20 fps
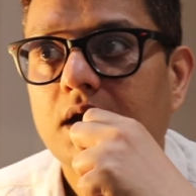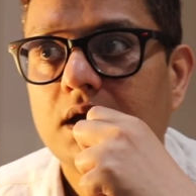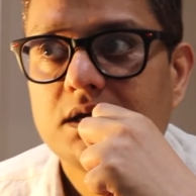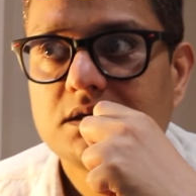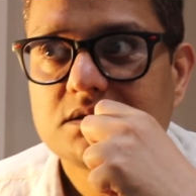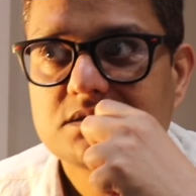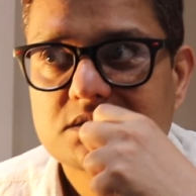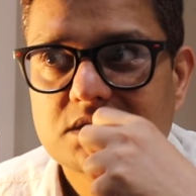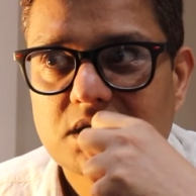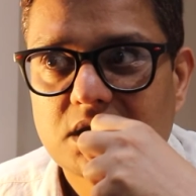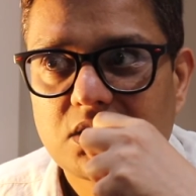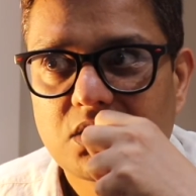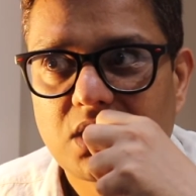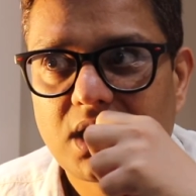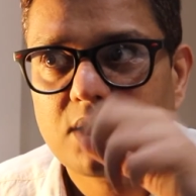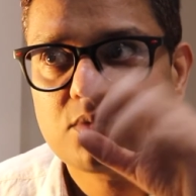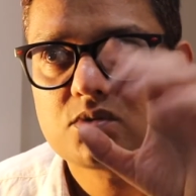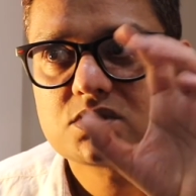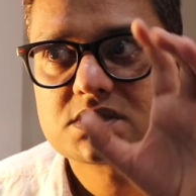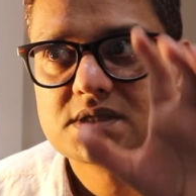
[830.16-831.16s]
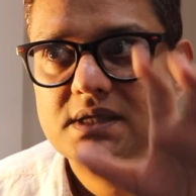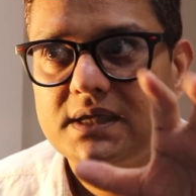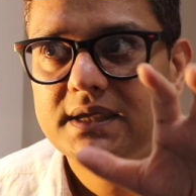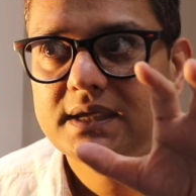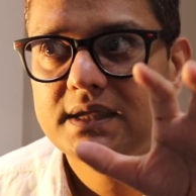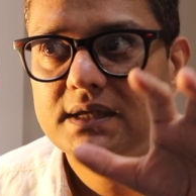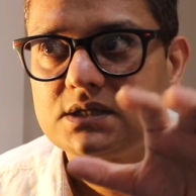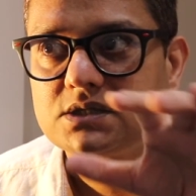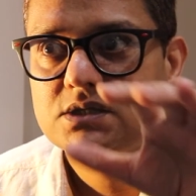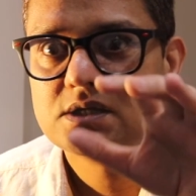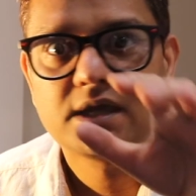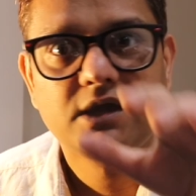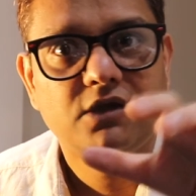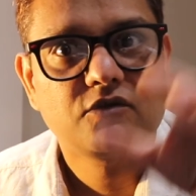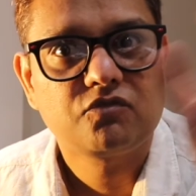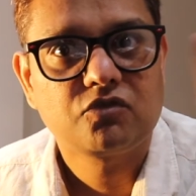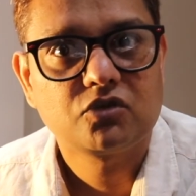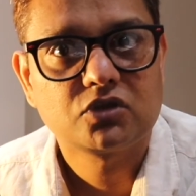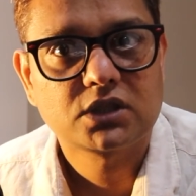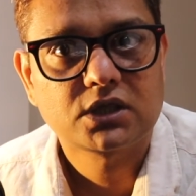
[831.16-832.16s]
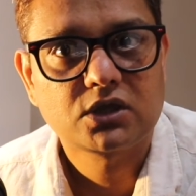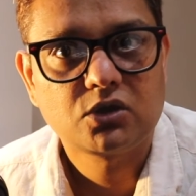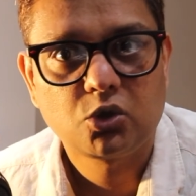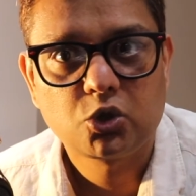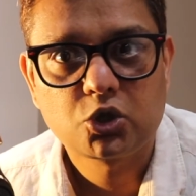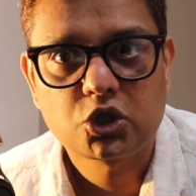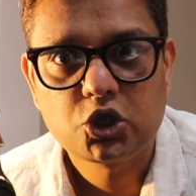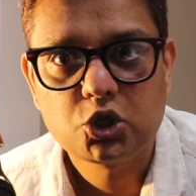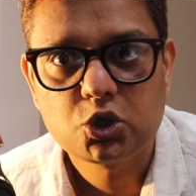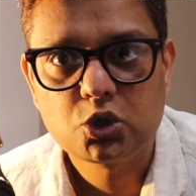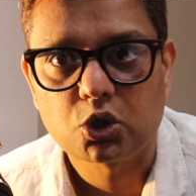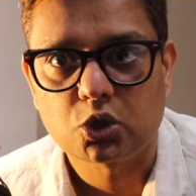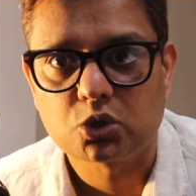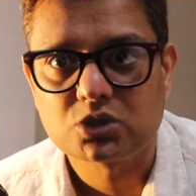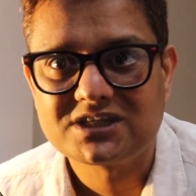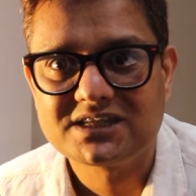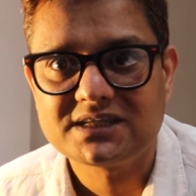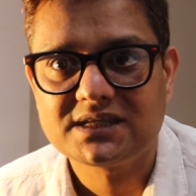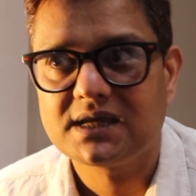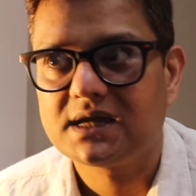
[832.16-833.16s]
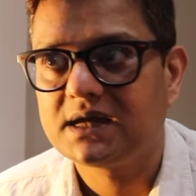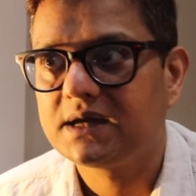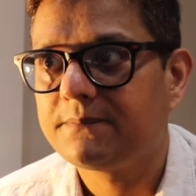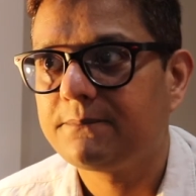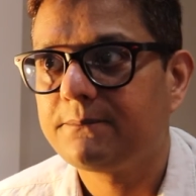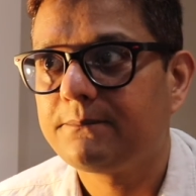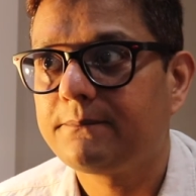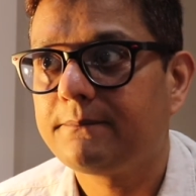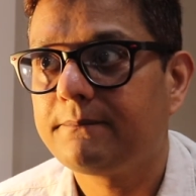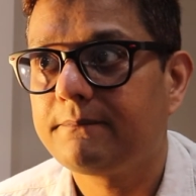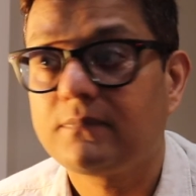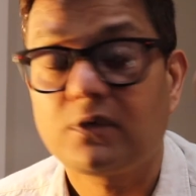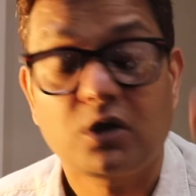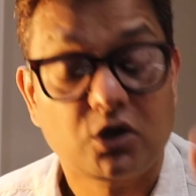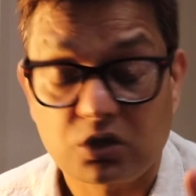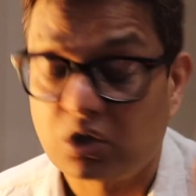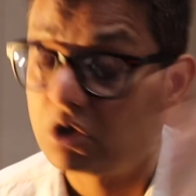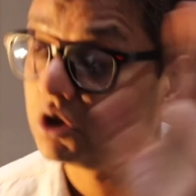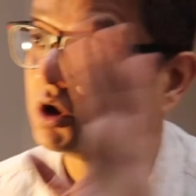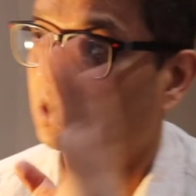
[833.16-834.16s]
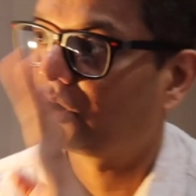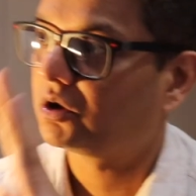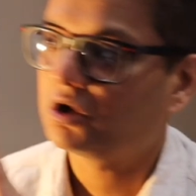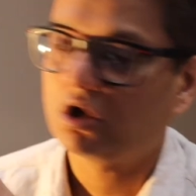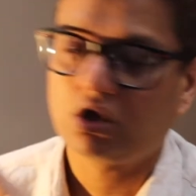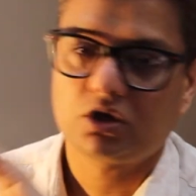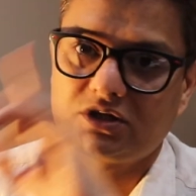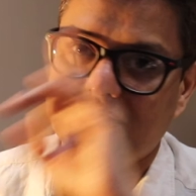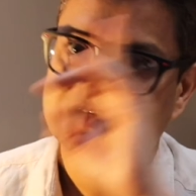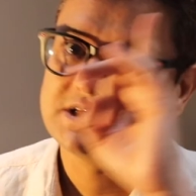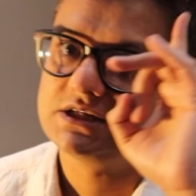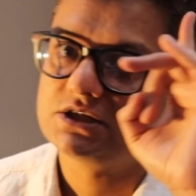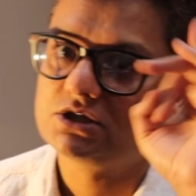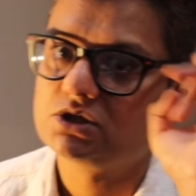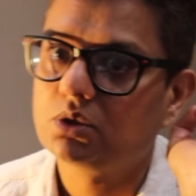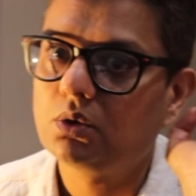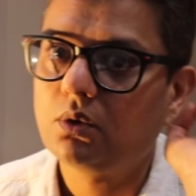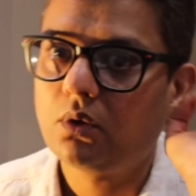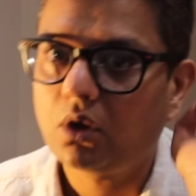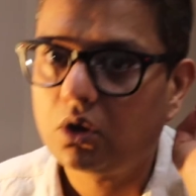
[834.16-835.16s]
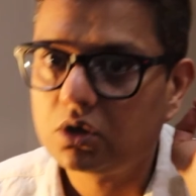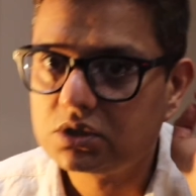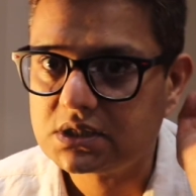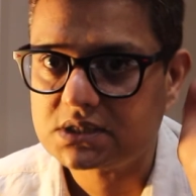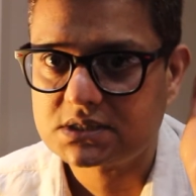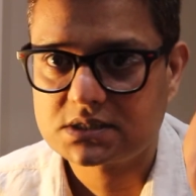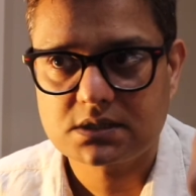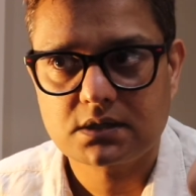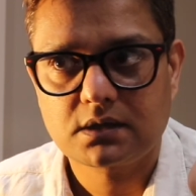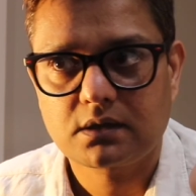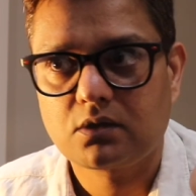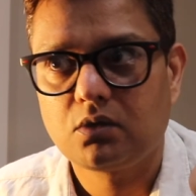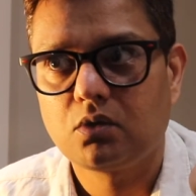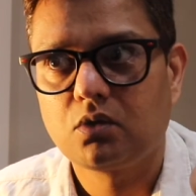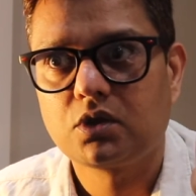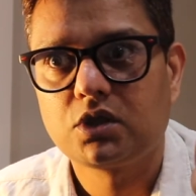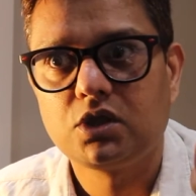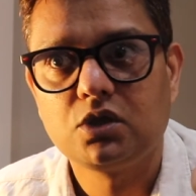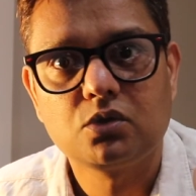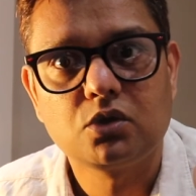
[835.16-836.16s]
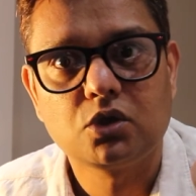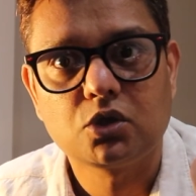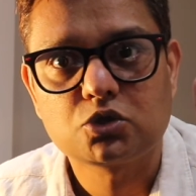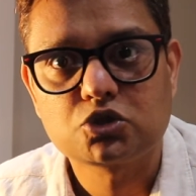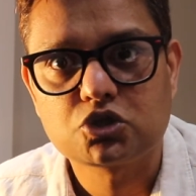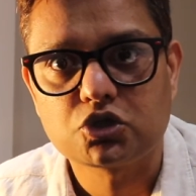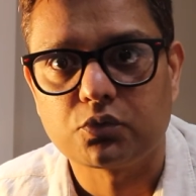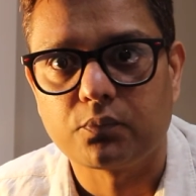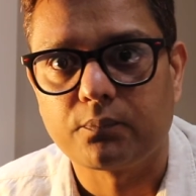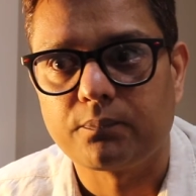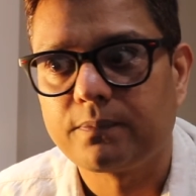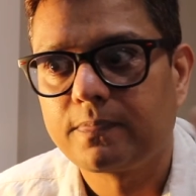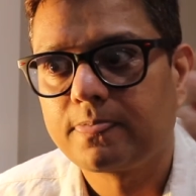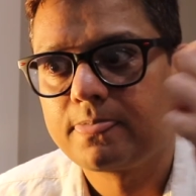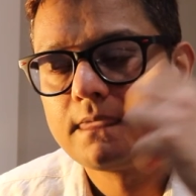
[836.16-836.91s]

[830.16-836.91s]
So I was thinking to go for the CHORD Hugo, Hugo, not TT2, just CHORD Hugo 2.